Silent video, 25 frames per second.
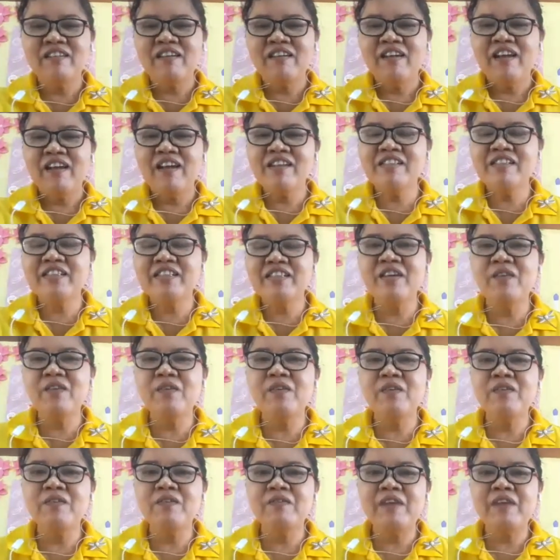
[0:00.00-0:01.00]

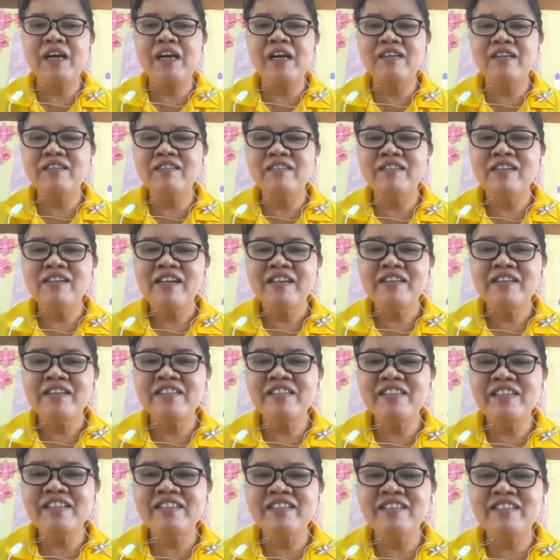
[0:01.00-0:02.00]
Excel 1,
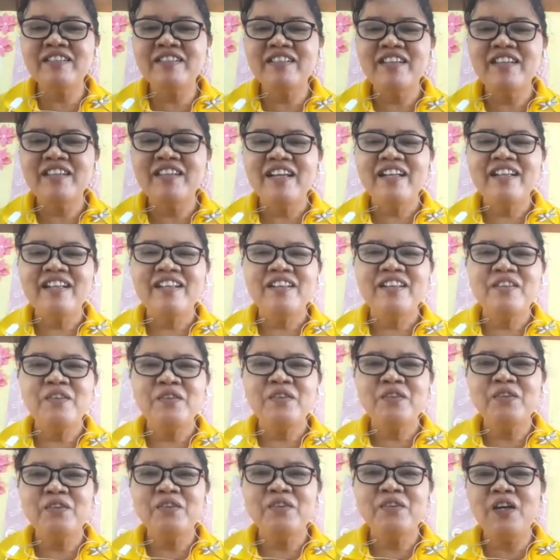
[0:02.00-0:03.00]
teacher
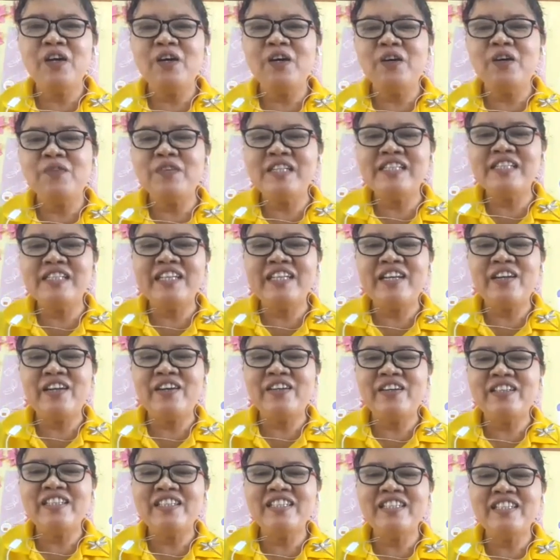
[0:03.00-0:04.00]
Nora Pinson,
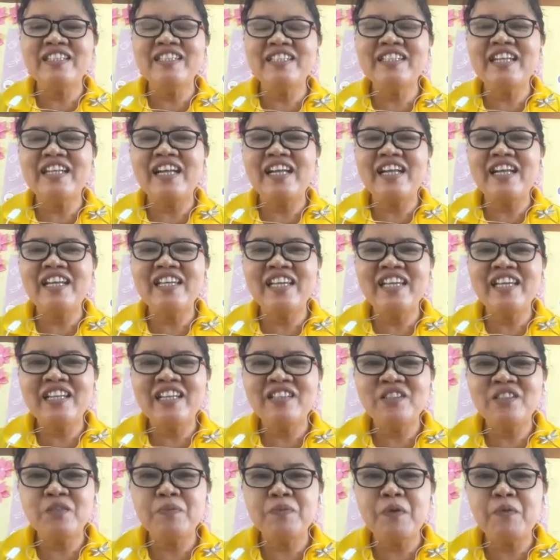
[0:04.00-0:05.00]
teacher Salee at
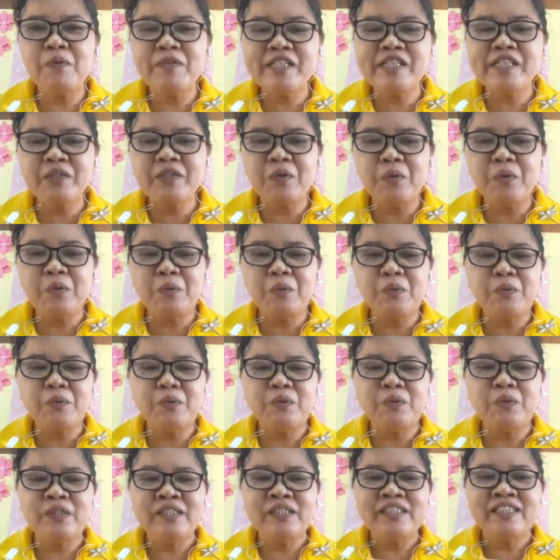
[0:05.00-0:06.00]
Suppawit School.
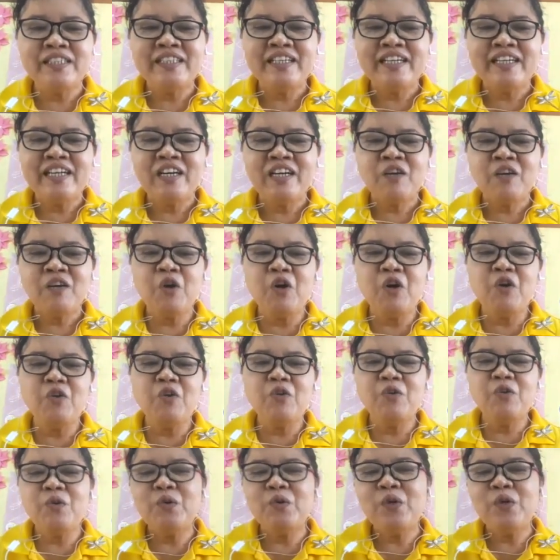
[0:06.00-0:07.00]

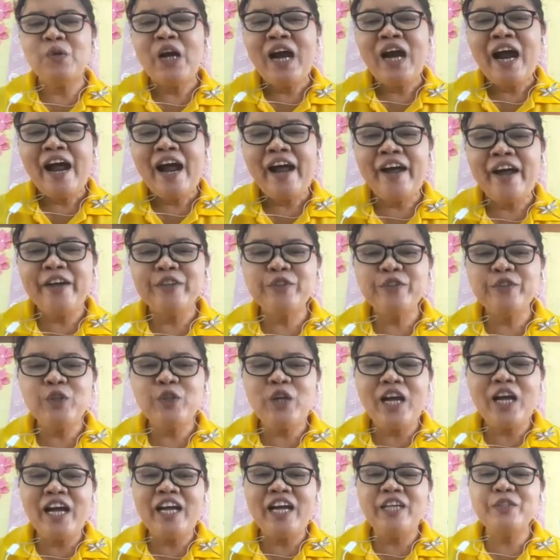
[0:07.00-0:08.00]
Go. I
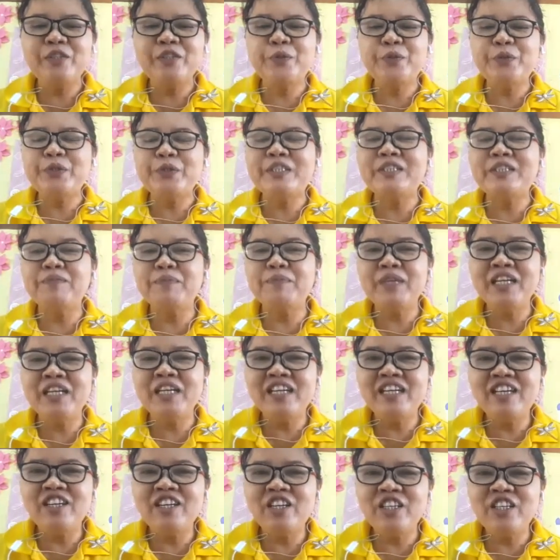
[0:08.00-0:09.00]
try to speak
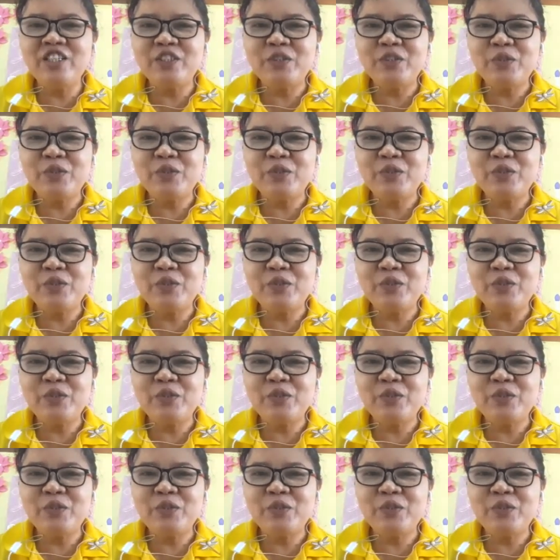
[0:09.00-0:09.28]
English.